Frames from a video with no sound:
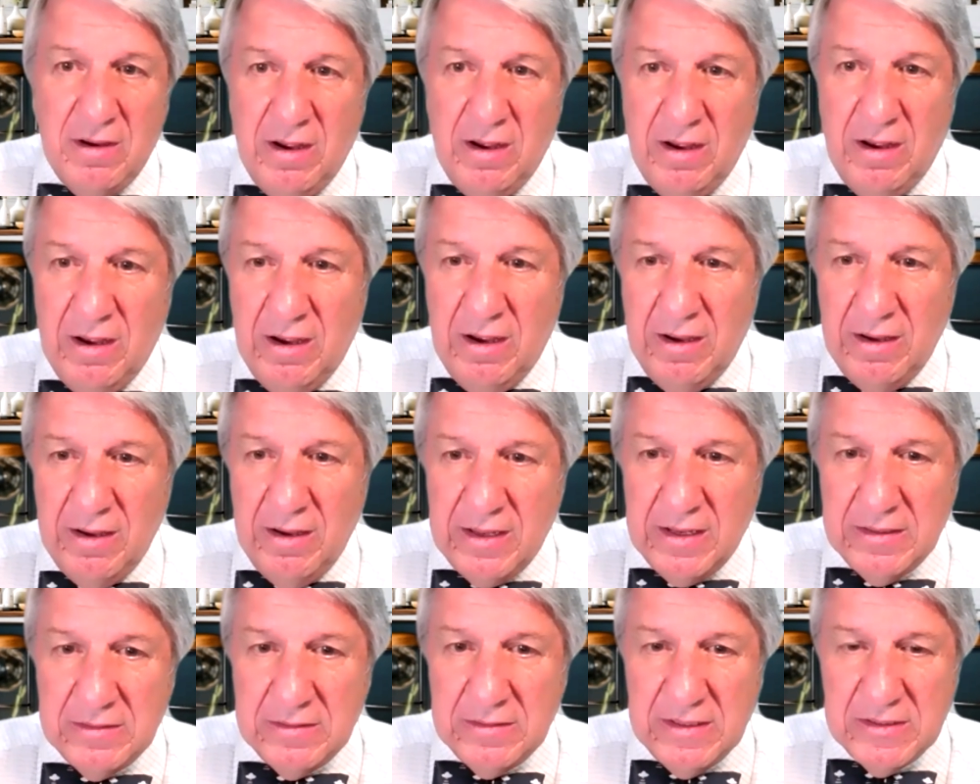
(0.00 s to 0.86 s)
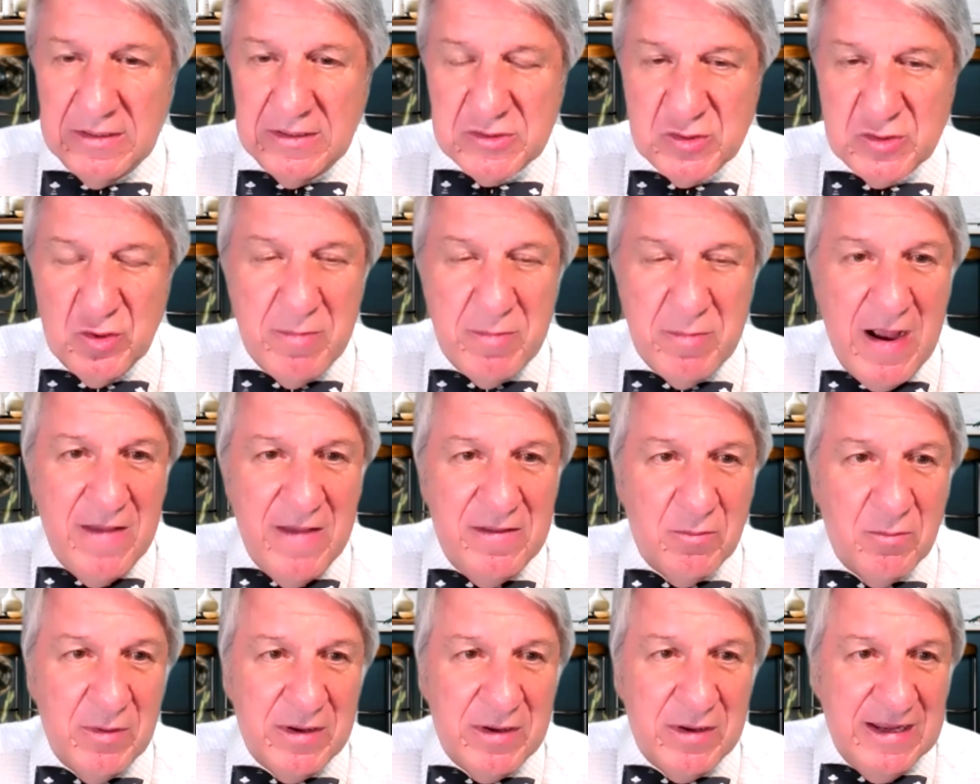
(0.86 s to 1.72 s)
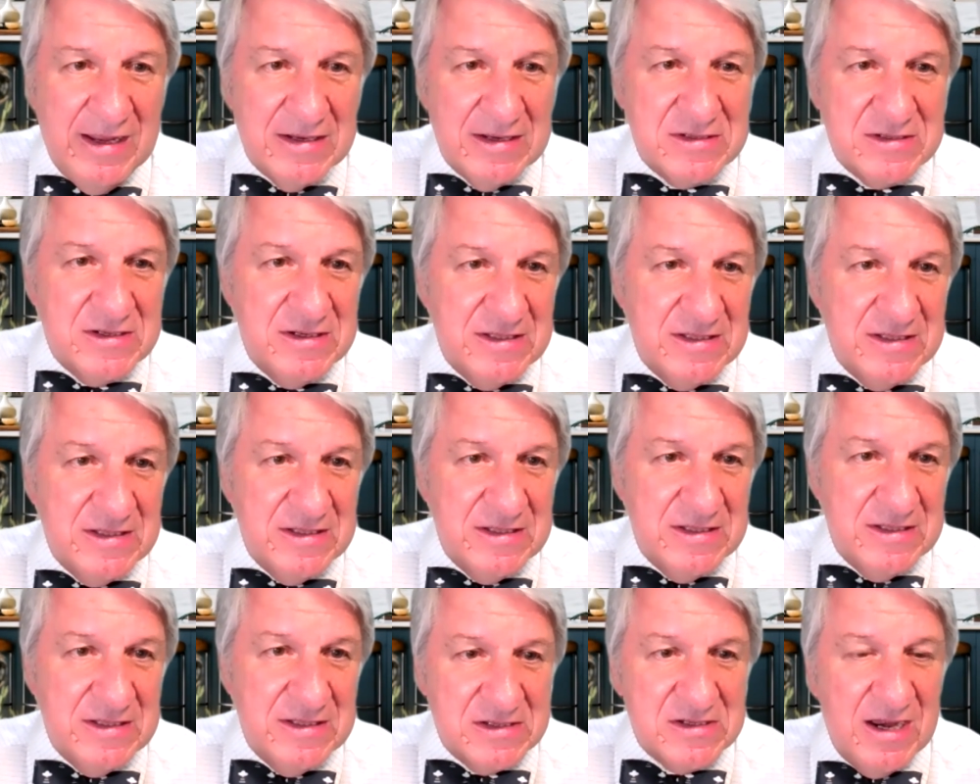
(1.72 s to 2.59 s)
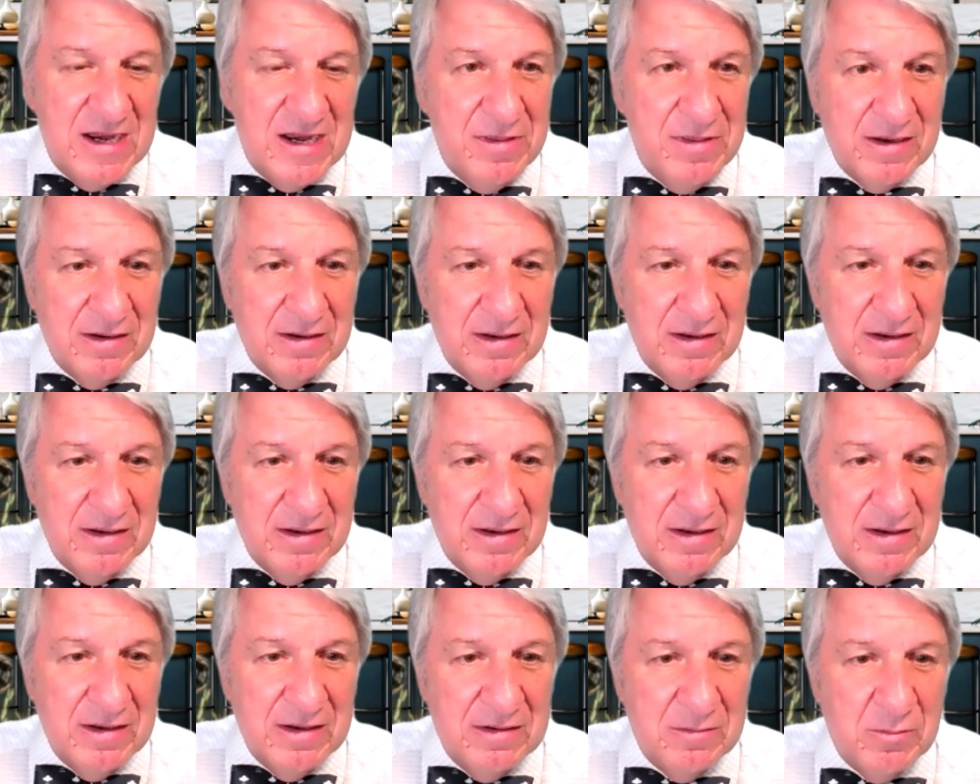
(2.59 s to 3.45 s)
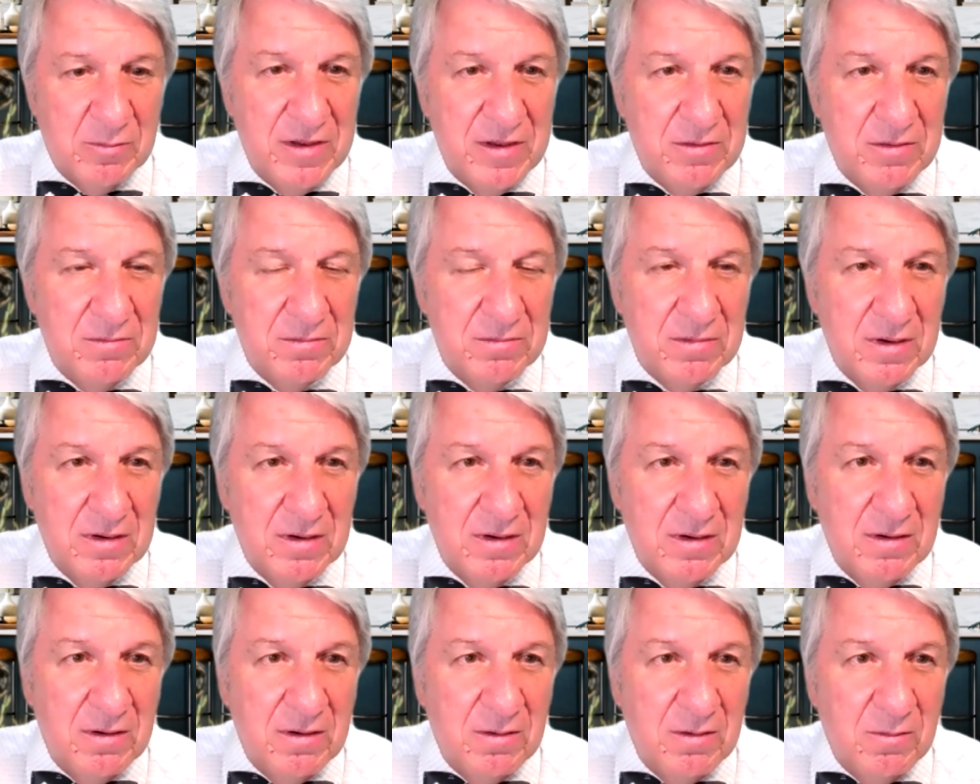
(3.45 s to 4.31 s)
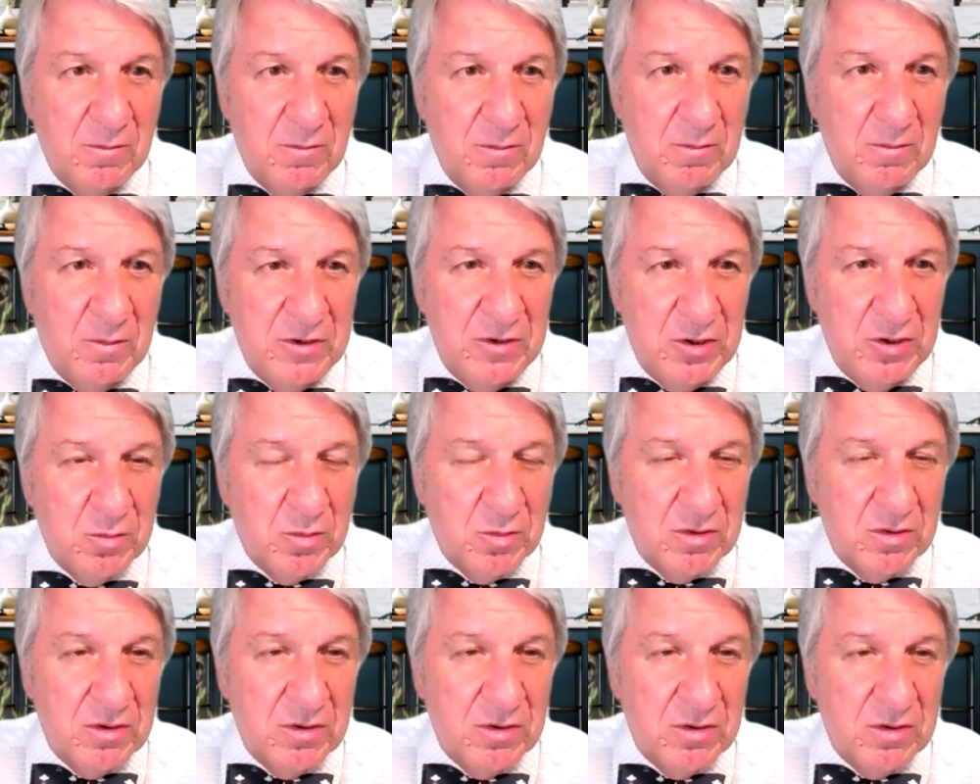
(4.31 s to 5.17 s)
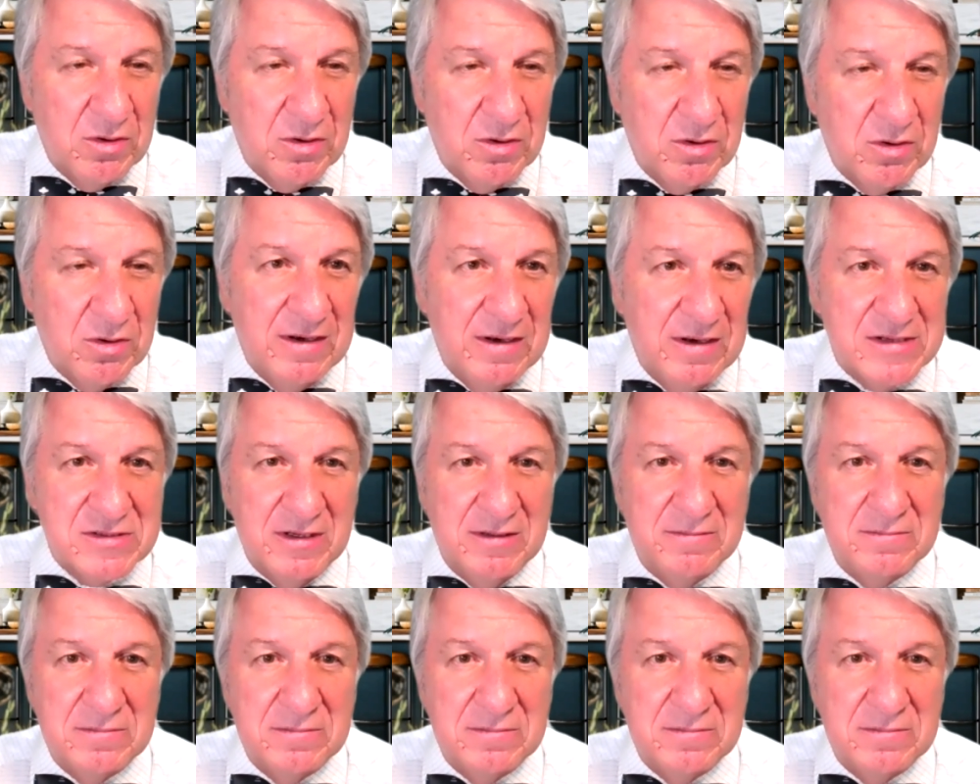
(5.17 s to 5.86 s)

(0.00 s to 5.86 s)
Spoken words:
And it's too bad that we can't see that same thing when you were in NASA.